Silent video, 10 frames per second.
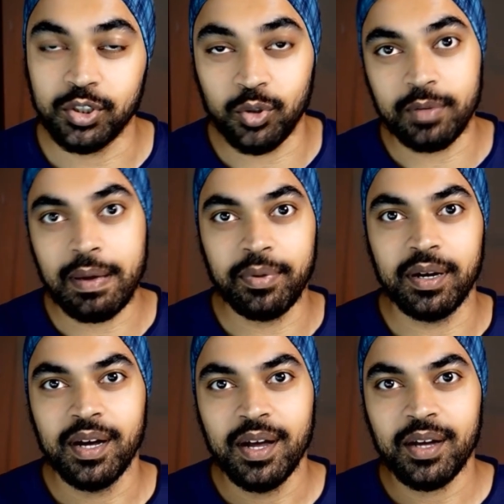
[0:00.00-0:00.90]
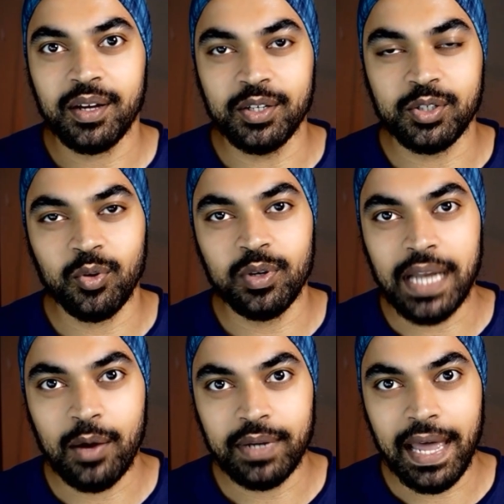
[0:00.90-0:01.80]
So remember, control
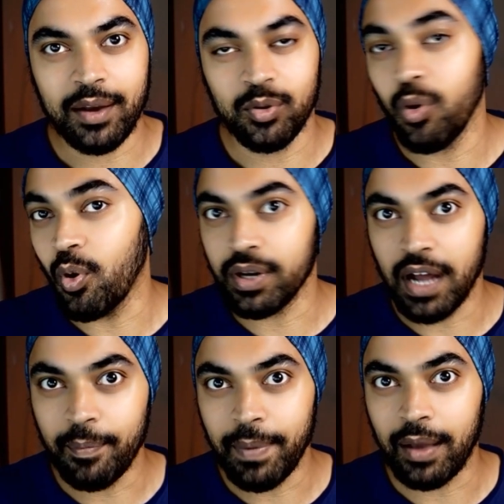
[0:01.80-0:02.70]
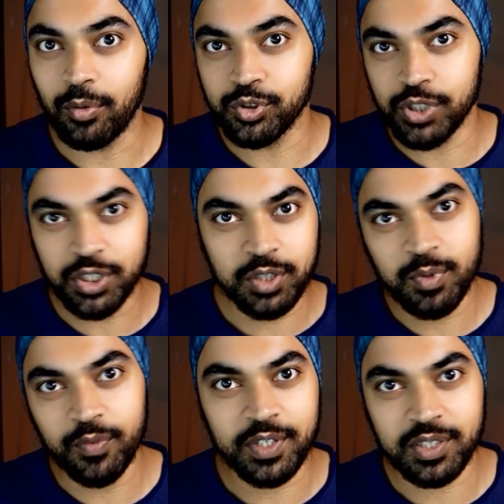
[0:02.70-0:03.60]
down arrow or up arrow just to
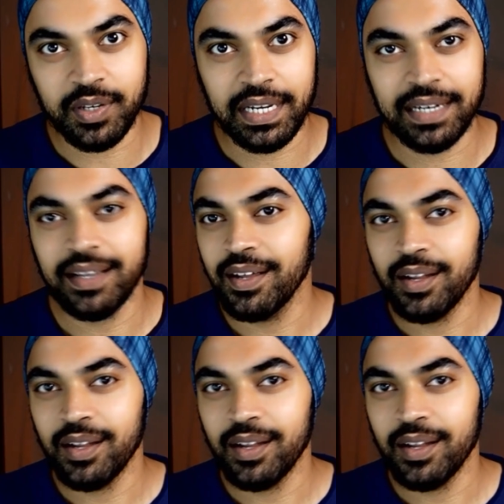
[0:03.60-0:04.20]
move the screen,